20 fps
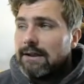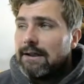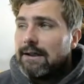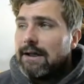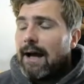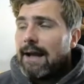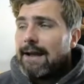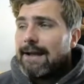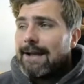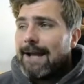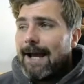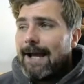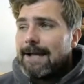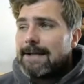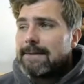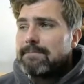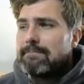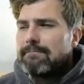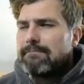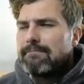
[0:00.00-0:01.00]
And that is
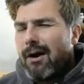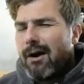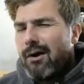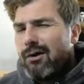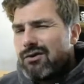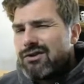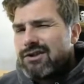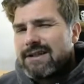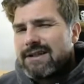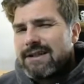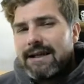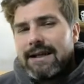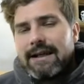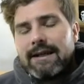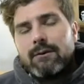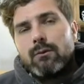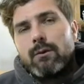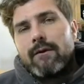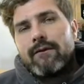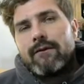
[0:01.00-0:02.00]
mostly
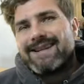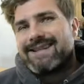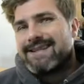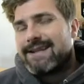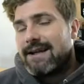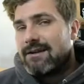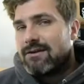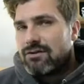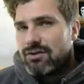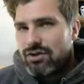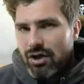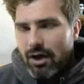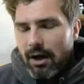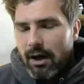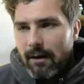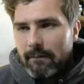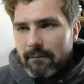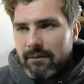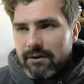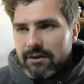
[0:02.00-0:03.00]
with its
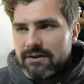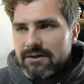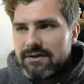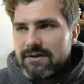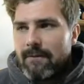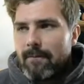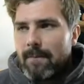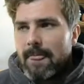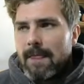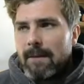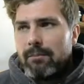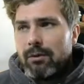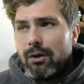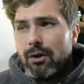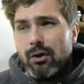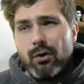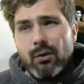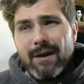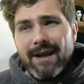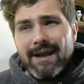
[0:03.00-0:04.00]
enchantments.
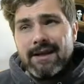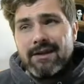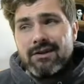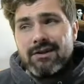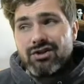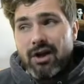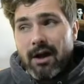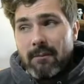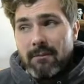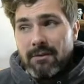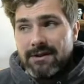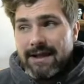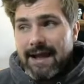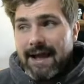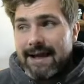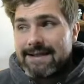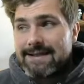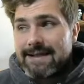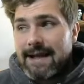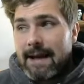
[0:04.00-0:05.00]
Blue in enchantment
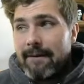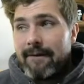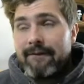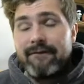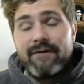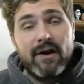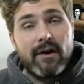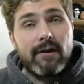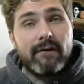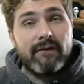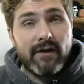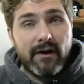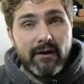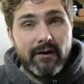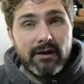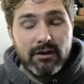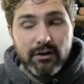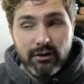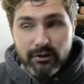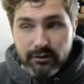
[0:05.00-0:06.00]
decks can be very,
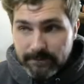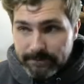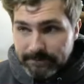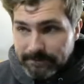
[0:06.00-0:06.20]
very good.